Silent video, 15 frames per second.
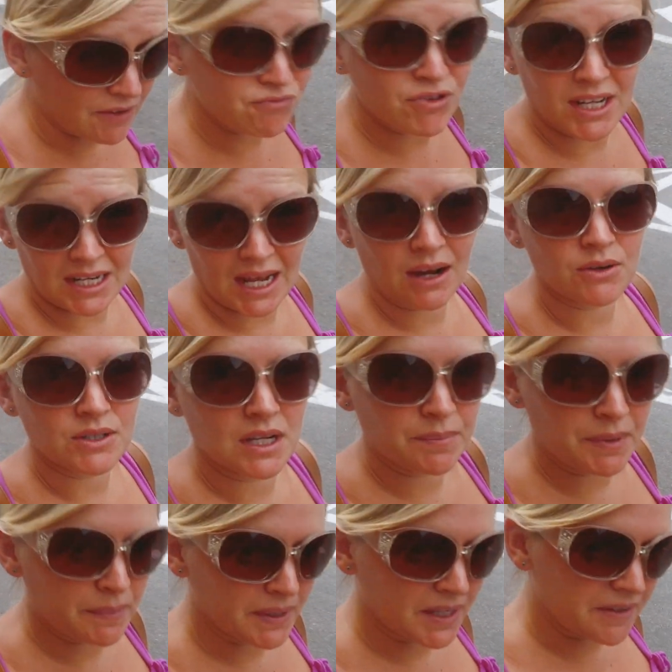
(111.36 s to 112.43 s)
a real house,
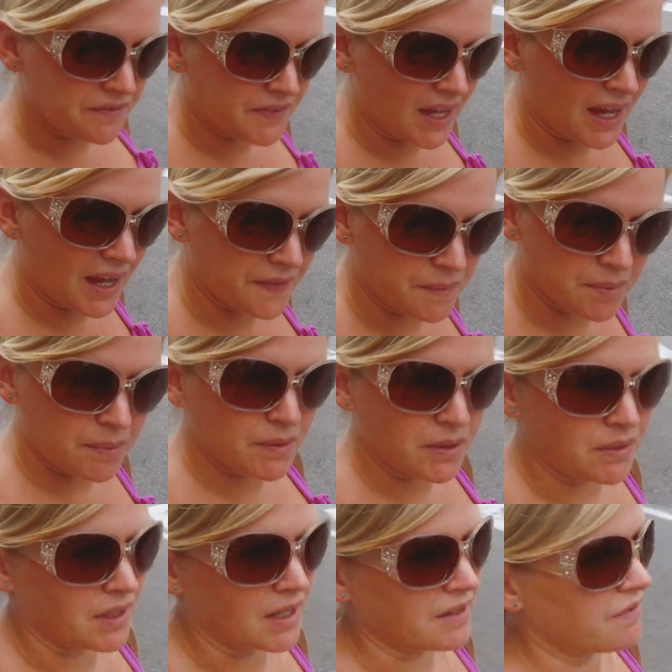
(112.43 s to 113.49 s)
like people live there, and the people
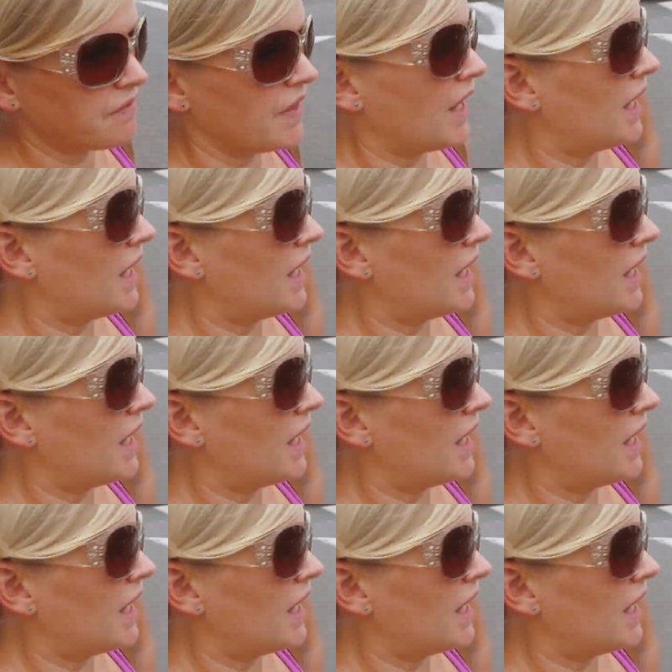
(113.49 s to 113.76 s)
who live